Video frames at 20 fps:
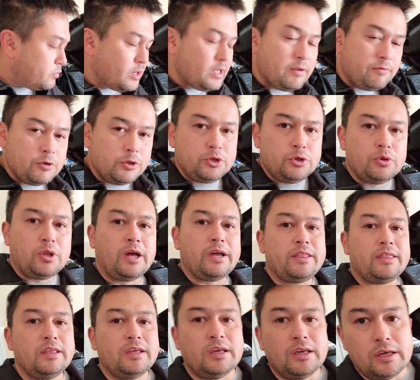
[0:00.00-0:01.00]
If you do
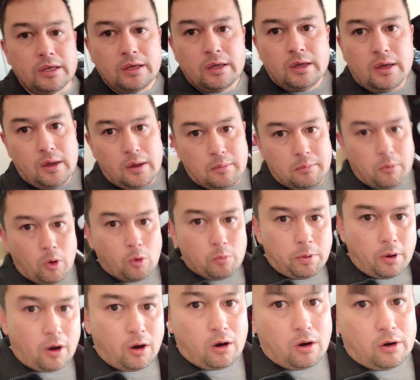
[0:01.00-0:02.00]
like the
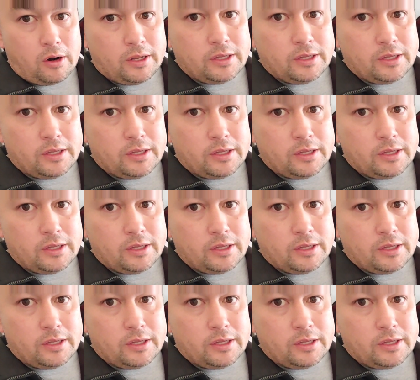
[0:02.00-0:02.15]
Mopar